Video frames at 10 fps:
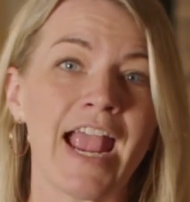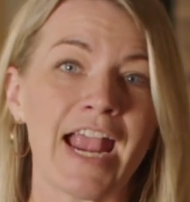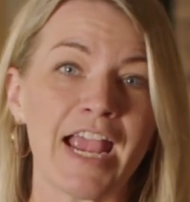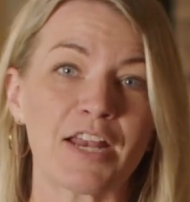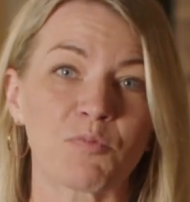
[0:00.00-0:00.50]

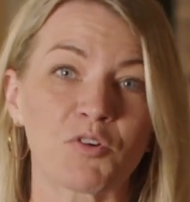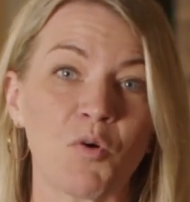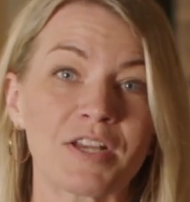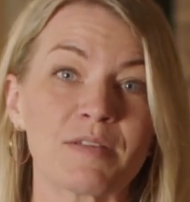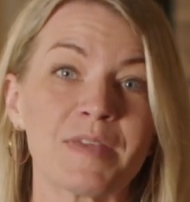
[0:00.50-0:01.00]
and we're
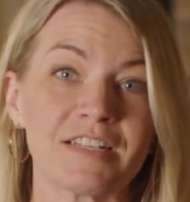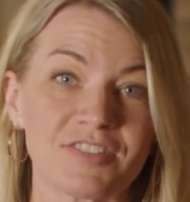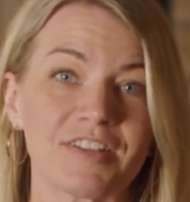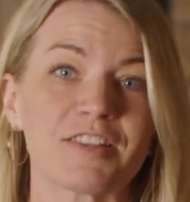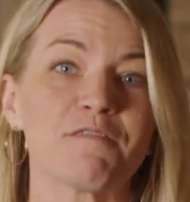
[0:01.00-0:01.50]
going to
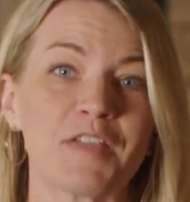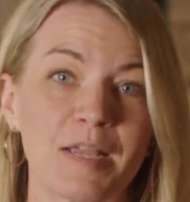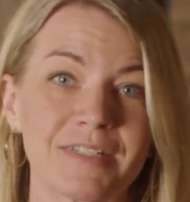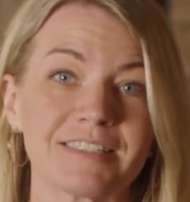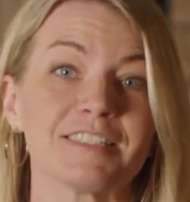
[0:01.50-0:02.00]
minister to the
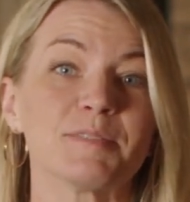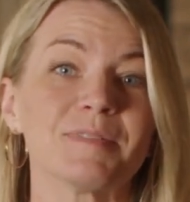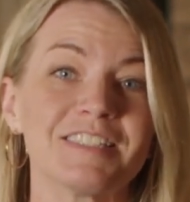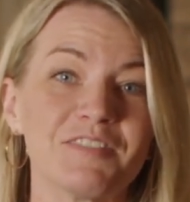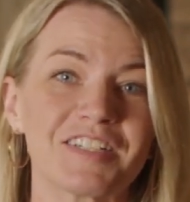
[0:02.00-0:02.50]
families and
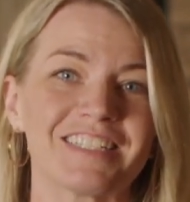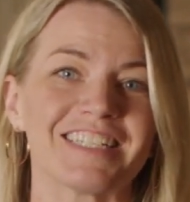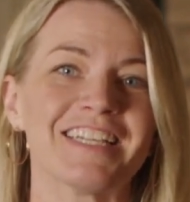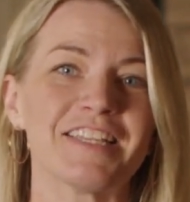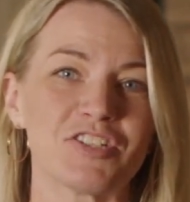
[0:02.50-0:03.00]

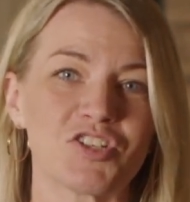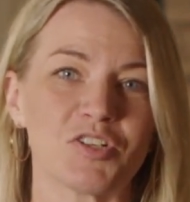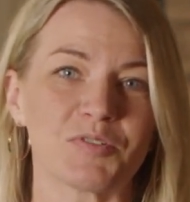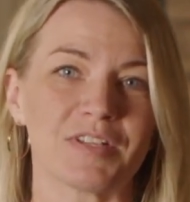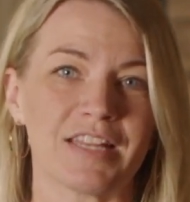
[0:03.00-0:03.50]
specifically the
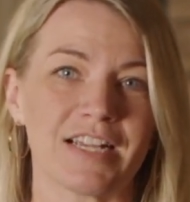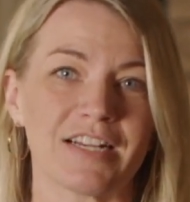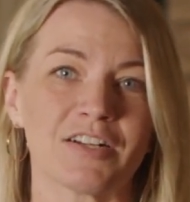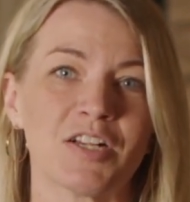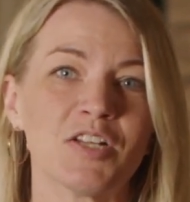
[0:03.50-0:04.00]
children there.